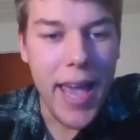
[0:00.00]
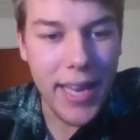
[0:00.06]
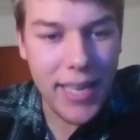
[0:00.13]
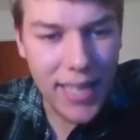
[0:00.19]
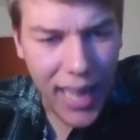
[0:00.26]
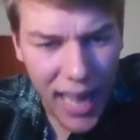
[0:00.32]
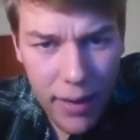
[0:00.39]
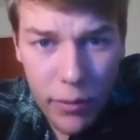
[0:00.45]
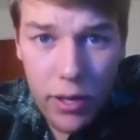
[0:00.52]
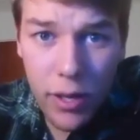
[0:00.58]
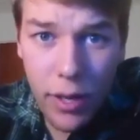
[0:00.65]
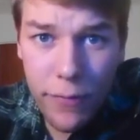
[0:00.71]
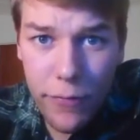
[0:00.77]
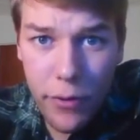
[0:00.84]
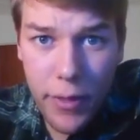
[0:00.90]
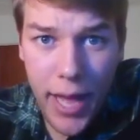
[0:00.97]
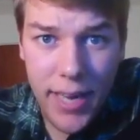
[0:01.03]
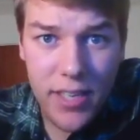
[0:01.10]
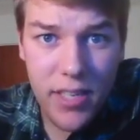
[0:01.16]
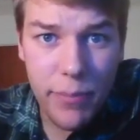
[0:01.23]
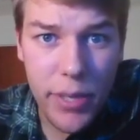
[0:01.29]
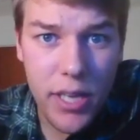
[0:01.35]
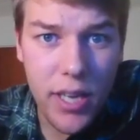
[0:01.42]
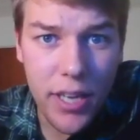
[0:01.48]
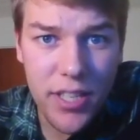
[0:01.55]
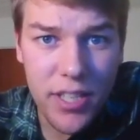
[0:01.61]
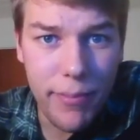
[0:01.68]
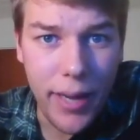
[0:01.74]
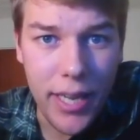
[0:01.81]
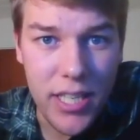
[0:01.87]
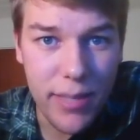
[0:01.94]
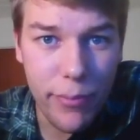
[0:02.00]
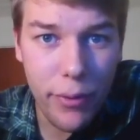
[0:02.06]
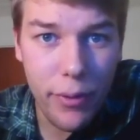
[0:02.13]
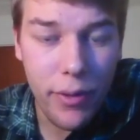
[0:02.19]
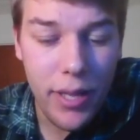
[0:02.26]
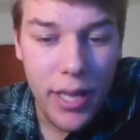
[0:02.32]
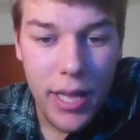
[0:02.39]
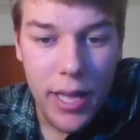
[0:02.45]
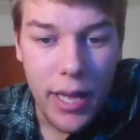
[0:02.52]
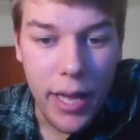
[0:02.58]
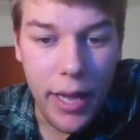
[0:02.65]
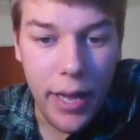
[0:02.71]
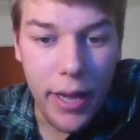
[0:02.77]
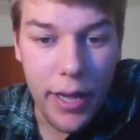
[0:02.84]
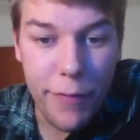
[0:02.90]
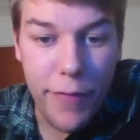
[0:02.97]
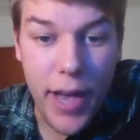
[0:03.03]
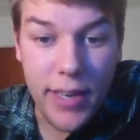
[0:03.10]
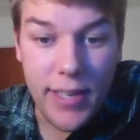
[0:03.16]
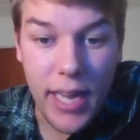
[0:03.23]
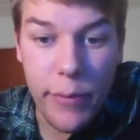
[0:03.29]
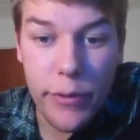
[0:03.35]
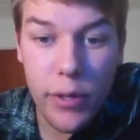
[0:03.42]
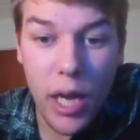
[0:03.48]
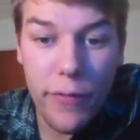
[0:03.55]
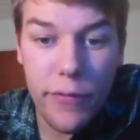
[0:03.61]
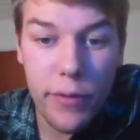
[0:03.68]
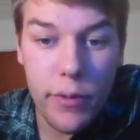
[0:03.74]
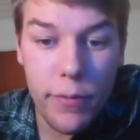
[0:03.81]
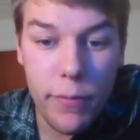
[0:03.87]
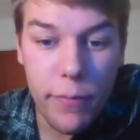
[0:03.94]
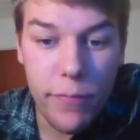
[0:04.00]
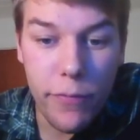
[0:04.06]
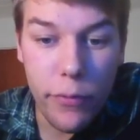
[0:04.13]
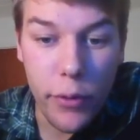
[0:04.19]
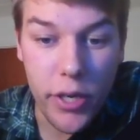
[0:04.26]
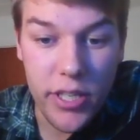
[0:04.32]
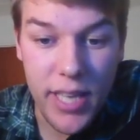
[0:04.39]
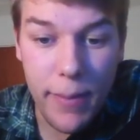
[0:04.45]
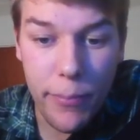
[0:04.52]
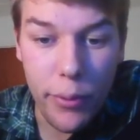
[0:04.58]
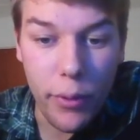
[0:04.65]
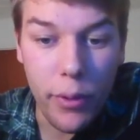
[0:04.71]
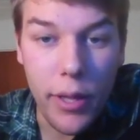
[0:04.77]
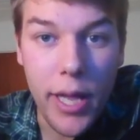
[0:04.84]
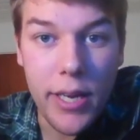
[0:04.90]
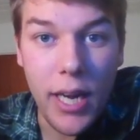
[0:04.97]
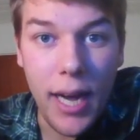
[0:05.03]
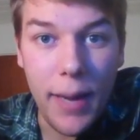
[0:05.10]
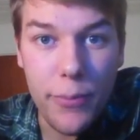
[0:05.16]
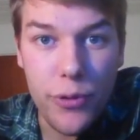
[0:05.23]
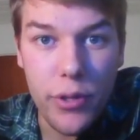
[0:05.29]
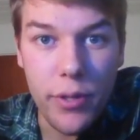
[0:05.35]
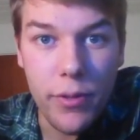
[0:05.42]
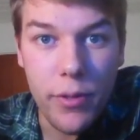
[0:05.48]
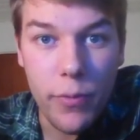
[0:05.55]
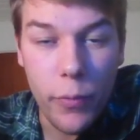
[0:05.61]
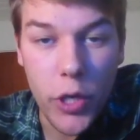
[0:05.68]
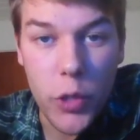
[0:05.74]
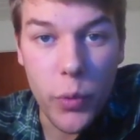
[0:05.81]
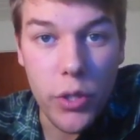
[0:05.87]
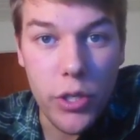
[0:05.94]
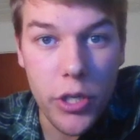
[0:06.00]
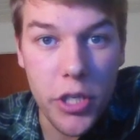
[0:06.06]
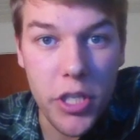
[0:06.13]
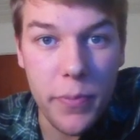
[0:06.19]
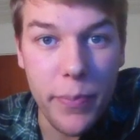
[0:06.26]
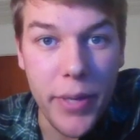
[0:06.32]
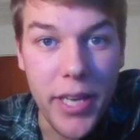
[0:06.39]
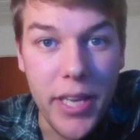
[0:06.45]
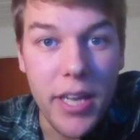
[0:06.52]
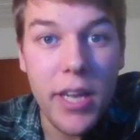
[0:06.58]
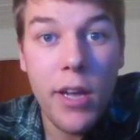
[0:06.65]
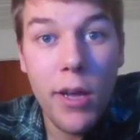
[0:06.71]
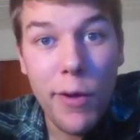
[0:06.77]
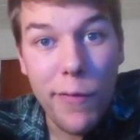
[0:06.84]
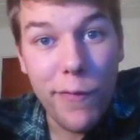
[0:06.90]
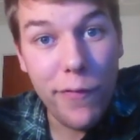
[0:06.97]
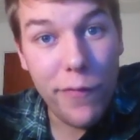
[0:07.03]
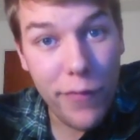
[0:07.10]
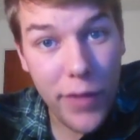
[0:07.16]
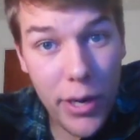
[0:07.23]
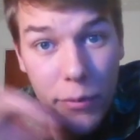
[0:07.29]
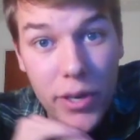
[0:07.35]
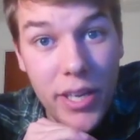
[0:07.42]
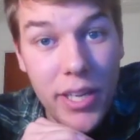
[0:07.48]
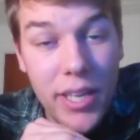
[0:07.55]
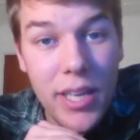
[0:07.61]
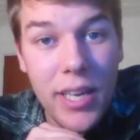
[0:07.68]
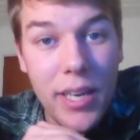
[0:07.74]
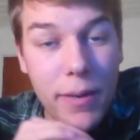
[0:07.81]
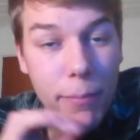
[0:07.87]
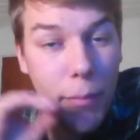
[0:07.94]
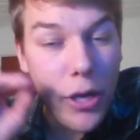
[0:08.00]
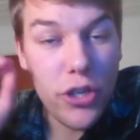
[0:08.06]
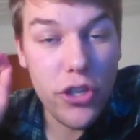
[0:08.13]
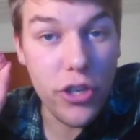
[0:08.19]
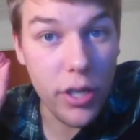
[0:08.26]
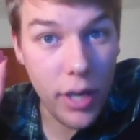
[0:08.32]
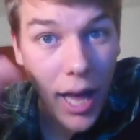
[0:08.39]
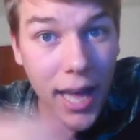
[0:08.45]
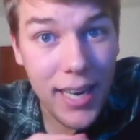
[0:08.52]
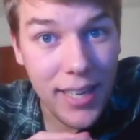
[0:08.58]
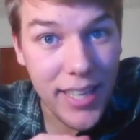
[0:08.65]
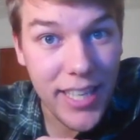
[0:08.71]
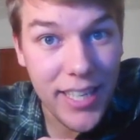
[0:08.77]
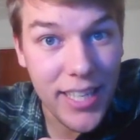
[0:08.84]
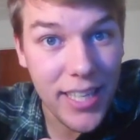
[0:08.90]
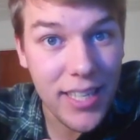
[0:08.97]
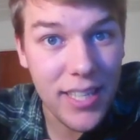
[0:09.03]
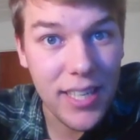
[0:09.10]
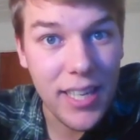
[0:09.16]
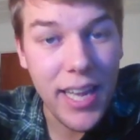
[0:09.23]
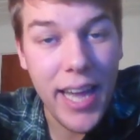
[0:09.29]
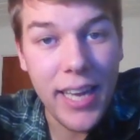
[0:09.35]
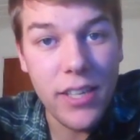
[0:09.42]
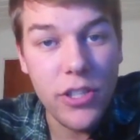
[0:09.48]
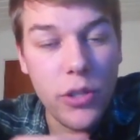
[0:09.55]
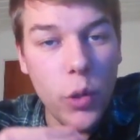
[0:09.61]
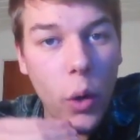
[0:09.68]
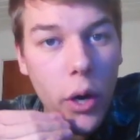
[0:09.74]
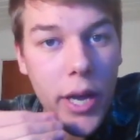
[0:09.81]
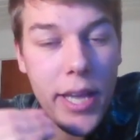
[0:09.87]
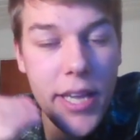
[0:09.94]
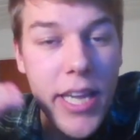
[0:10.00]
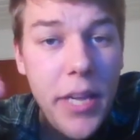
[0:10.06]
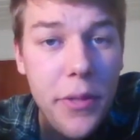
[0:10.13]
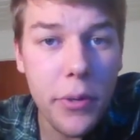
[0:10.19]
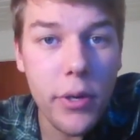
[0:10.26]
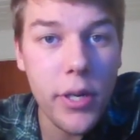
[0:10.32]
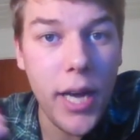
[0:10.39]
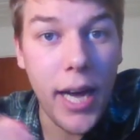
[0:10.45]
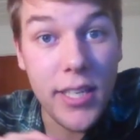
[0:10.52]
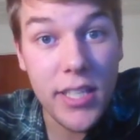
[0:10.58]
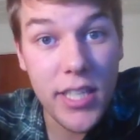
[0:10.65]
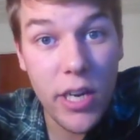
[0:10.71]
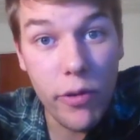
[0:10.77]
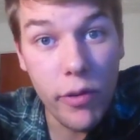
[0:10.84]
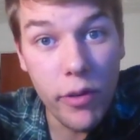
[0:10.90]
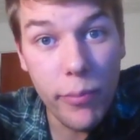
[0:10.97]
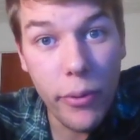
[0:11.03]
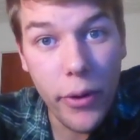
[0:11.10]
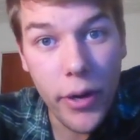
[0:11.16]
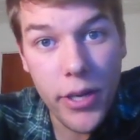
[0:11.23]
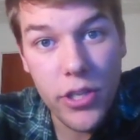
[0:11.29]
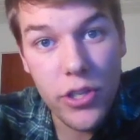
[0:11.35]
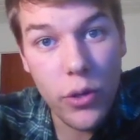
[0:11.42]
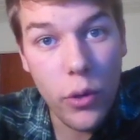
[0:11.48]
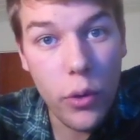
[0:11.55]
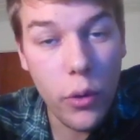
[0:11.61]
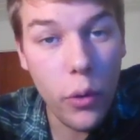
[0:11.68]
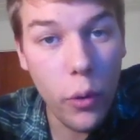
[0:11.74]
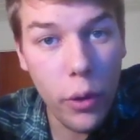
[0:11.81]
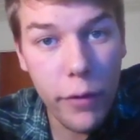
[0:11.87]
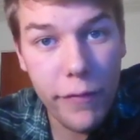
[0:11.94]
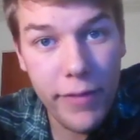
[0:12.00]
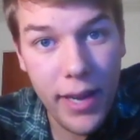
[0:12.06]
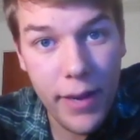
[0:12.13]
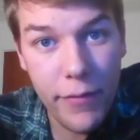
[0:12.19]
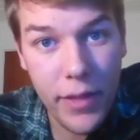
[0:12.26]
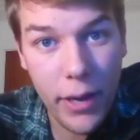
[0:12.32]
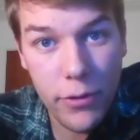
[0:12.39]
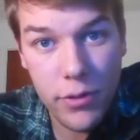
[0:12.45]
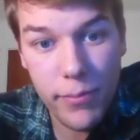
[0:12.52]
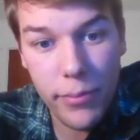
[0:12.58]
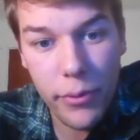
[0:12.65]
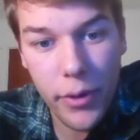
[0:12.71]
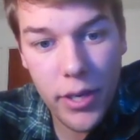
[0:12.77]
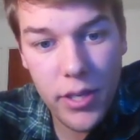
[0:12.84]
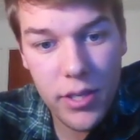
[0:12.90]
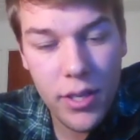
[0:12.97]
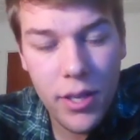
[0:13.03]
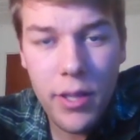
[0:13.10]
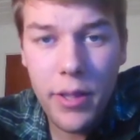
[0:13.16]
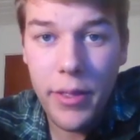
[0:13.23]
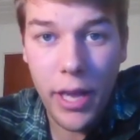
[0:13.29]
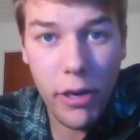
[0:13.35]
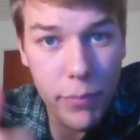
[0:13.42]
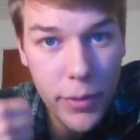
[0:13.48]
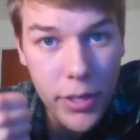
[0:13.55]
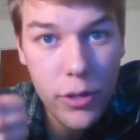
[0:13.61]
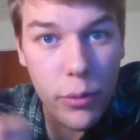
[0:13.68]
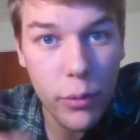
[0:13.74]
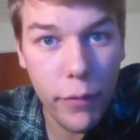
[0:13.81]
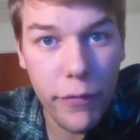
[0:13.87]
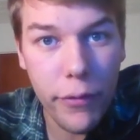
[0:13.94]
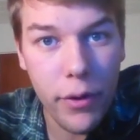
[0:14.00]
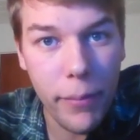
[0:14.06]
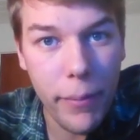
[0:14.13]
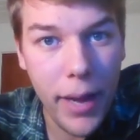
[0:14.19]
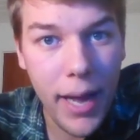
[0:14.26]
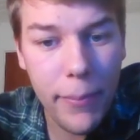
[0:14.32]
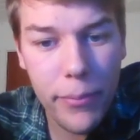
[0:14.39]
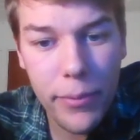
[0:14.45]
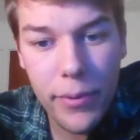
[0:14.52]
And I would love for that to be customizable. In fact, I would love, for example, an option which would just be very much not lenient, and you either got 0 points or 5,000 points. That would be cool for a map.